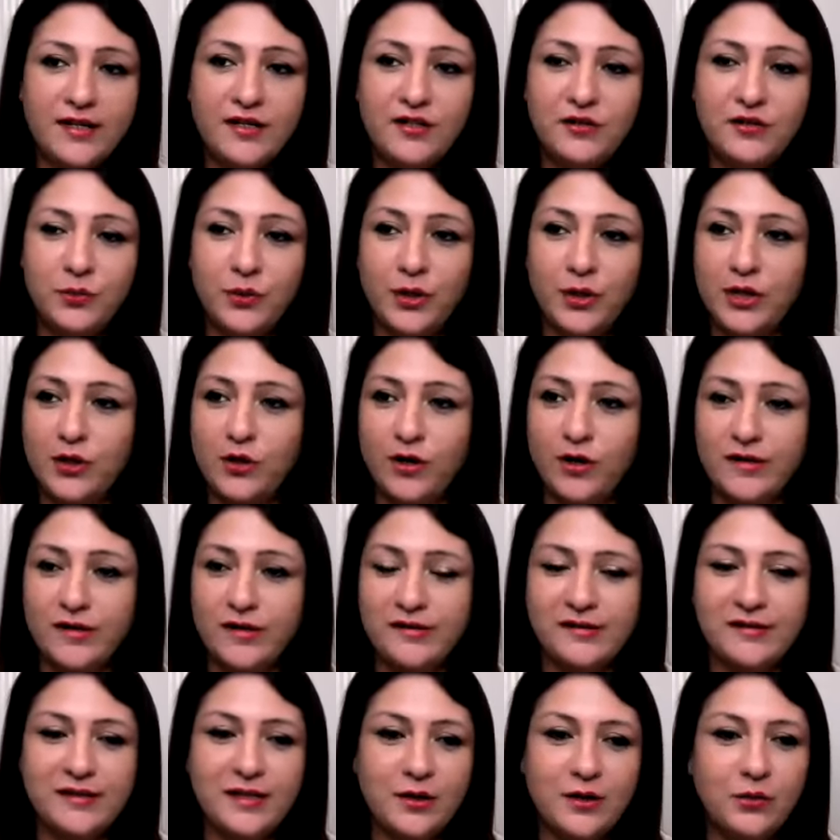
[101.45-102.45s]
is what
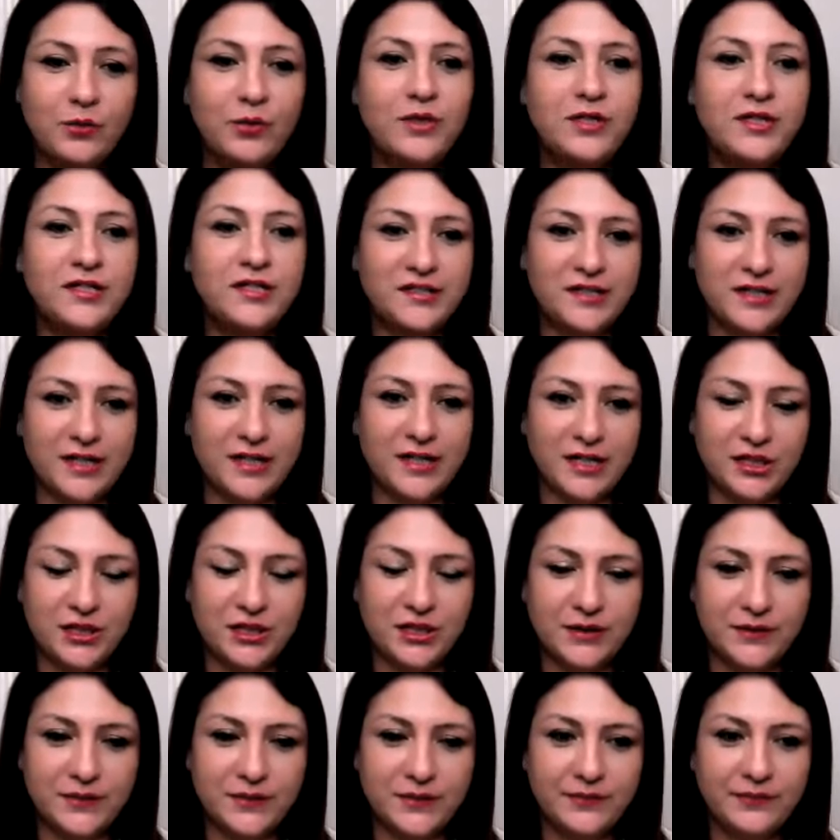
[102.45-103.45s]
causes our own
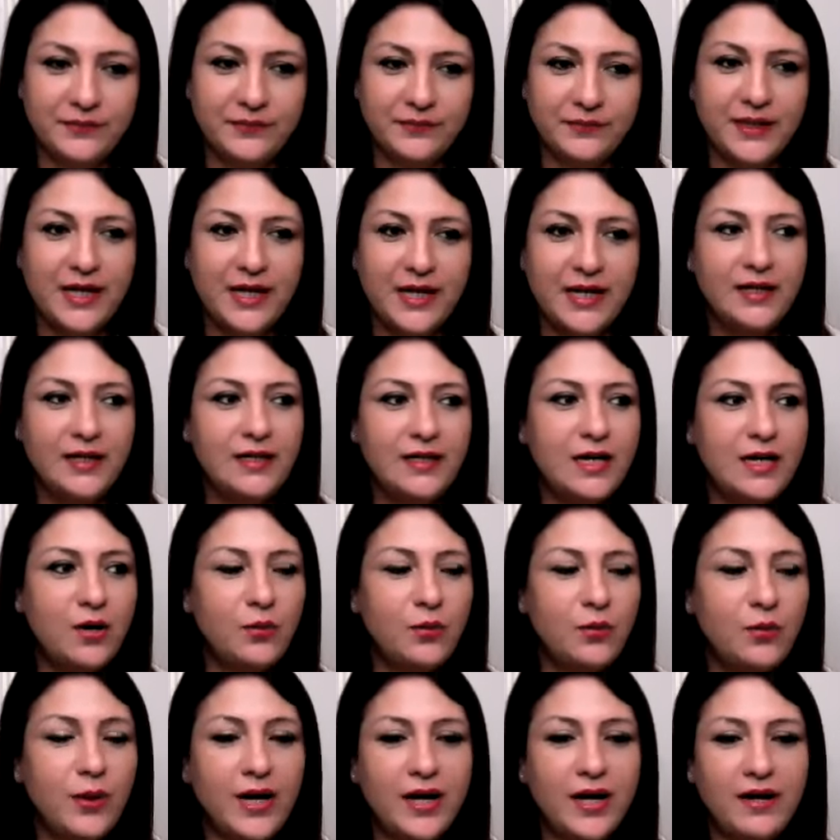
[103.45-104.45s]
destruction.
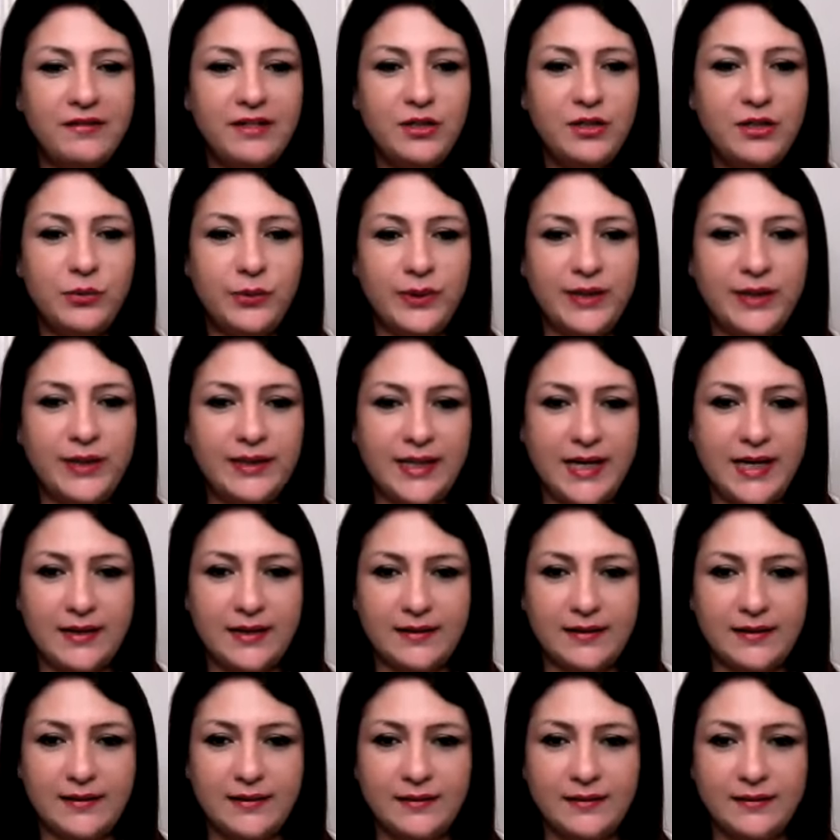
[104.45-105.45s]
Now, why are we doing
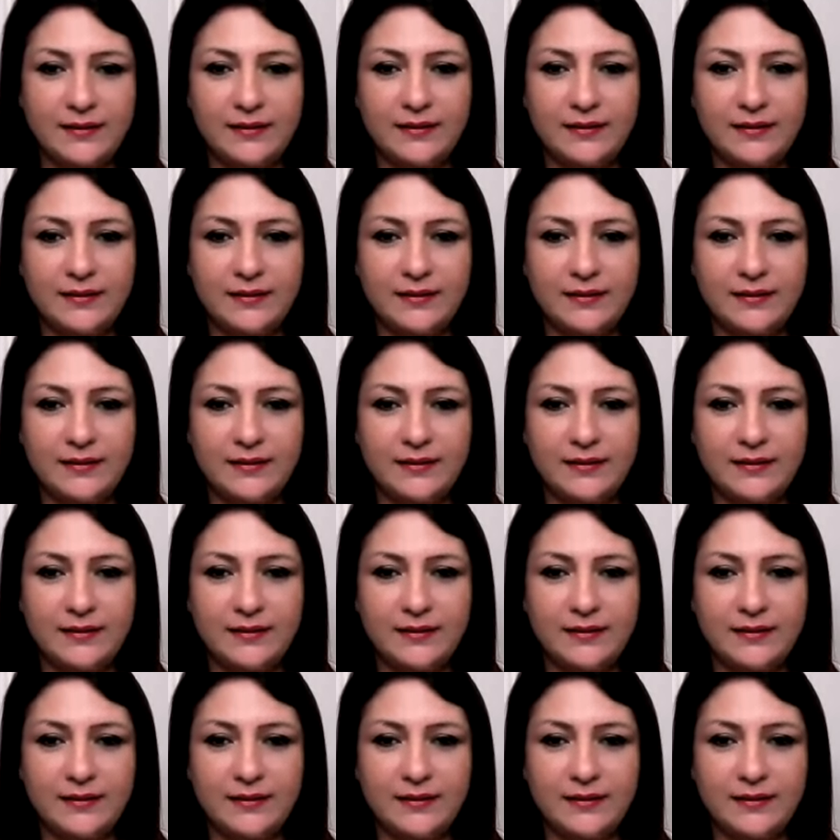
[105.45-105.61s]
that?